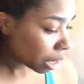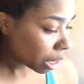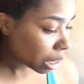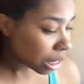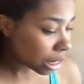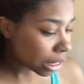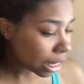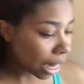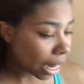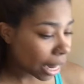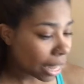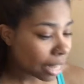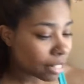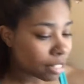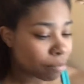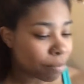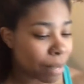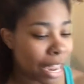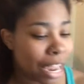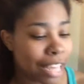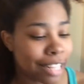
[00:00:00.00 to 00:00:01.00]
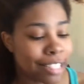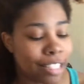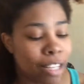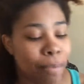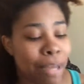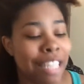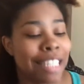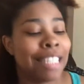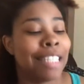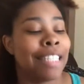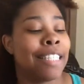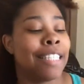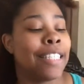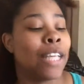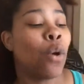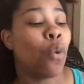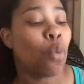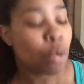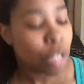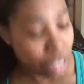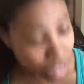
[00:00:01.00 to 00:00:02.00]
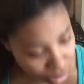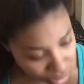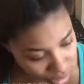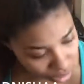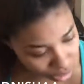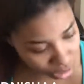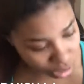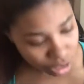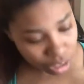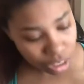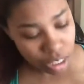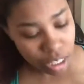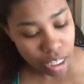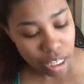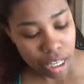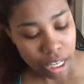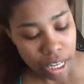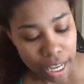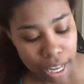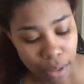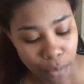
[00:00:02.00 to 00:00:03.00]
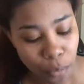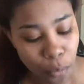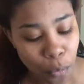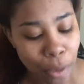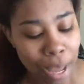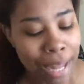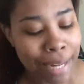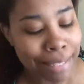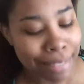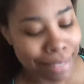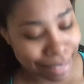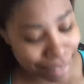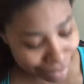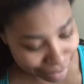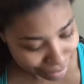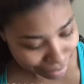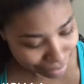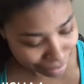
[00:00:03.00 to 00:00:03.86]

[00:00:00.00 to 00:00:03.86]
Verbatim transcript: Because I like my hair so it soaks and wets.